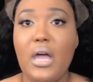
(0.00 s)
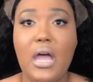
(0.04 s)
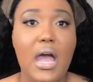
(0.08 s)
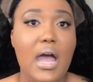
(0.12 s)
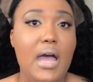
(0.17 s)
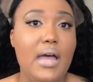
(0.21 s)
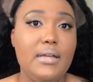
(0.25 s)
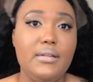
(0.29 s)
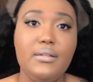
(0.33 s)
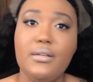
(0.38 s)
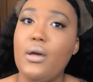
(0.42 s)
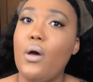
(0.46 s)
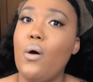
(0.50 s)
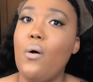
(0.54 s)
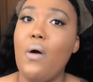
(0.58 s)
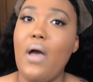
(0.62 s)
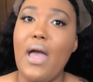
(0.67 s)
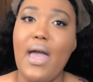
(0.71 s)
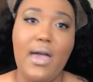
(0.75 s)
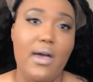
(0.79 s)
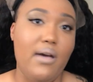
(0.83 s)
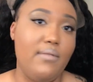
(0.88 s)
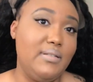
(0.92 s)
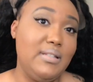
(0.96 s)
I don't
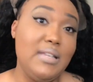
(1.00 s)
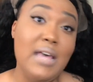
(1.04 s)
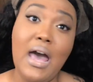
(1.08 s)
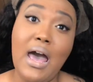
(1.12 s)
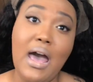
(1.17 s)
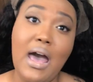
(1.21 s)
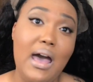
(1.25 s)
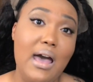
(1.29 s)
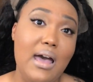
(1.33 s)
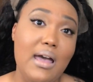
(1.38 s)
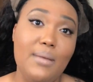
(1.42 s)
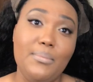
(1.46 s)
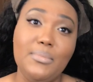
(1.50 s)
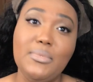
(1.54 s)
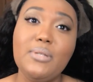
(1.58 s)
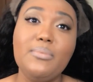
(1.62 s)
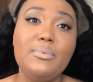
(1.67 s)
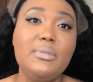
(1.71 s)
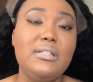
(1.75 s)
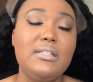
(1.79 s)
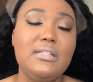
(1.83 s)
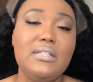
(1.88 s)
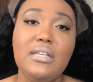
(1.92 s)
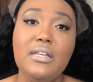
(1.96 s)
have time to
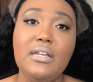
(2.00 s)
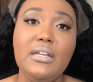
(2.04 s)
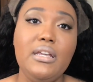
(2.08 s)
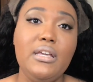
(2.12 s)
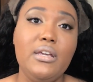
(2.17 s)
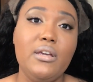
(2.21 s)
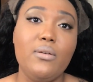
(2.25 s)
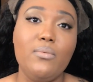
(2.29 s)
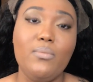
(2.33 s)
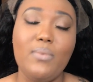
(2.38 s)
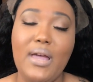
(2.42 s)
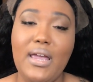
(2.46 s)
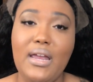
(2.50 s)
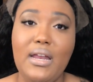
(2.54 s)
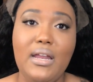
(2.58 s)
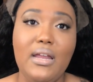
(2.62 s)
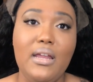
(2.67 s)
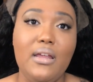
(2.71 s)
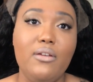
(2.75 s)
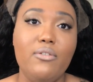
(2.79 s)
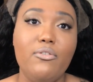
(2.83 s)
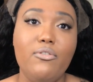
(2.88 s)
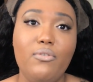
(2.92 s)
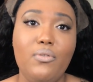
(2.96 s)
be sitting here
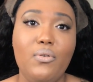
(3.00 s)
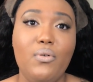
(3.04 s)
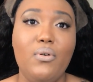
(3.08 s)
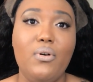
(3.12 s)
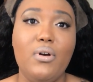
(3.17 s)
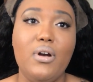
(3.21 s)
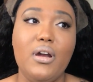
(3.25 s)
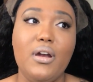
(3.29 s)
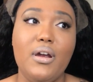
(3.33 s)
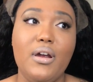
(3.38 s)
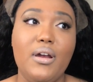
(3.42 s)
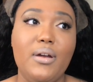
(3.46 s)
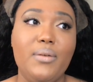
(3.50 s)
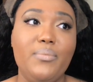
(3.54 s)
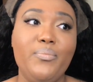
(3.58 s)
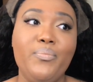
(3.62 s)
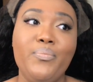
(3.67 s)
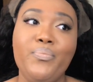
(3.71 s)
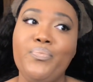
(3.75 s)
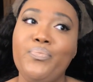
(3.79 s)
waiting for